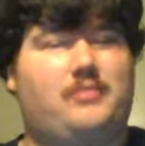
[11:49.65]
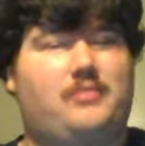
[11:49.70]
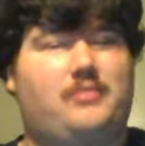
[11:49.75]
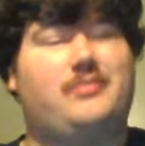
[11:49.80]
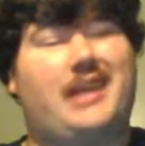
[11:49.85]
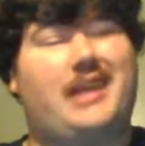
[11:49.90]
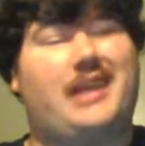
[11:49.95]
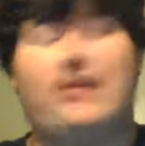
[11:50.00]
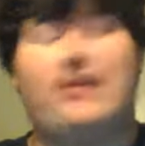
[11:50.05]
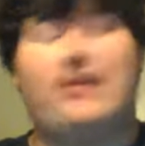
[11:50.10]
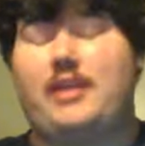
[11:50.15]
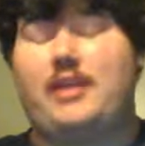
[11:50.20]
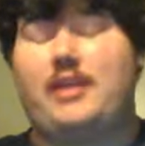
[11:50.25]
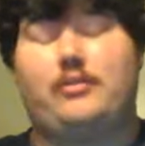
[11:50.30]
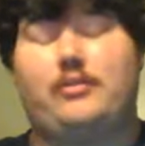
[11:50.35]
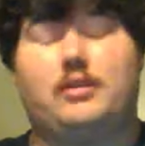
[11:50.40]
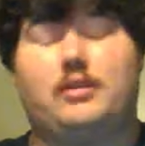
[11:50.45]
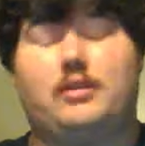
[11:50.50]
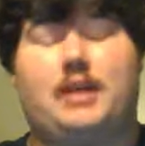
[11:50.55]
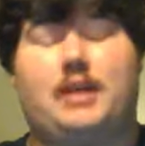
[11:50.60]
But I ran
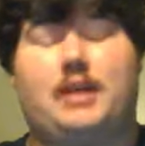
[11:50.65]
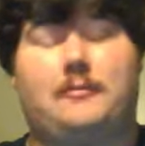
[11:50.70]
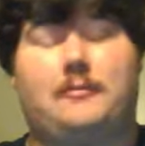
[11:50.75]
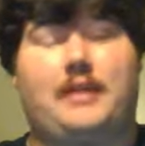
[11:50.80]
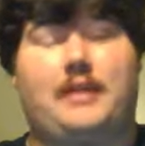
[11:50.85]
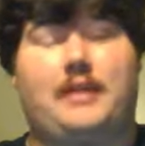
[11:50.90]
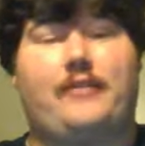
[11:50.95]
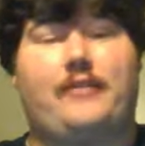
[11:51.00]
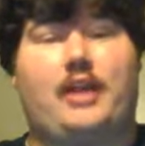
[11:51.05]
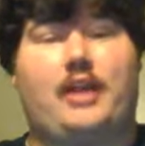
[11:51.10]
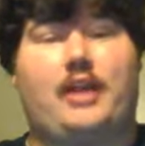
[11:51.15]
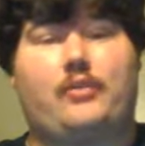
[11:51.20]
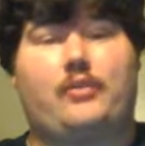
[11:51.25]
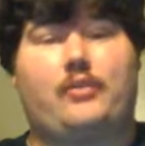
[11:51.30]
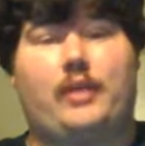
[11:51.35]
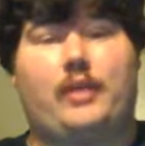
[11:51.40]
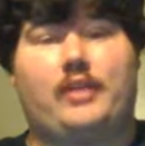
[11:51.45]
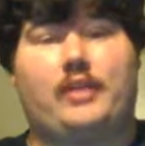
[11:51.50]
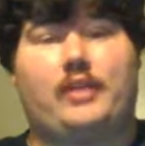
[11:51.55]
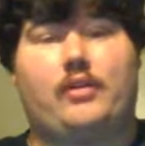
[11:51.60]
through a couple that I've got
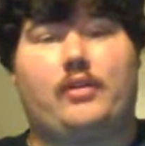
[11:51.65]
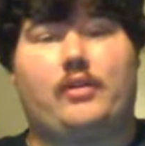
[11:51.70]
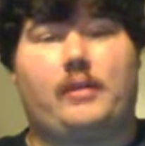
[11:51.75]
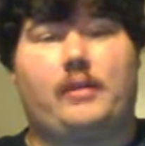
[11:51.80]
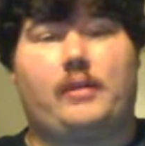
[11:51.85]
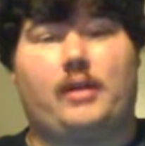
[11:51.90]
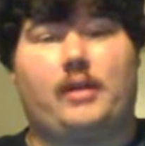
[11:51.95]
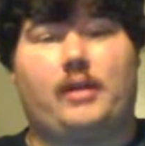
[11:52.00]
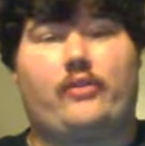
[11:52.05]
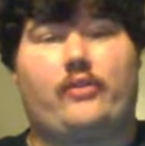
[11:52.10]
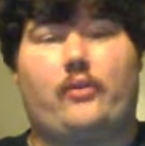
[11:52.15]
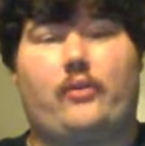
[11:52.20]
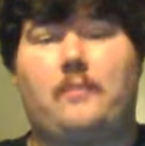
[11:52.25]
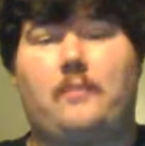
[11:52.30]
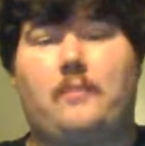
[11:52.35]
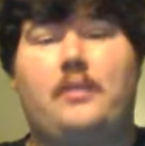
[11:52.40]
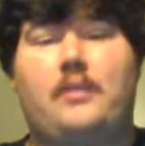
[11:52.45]
20, 30 bucks for.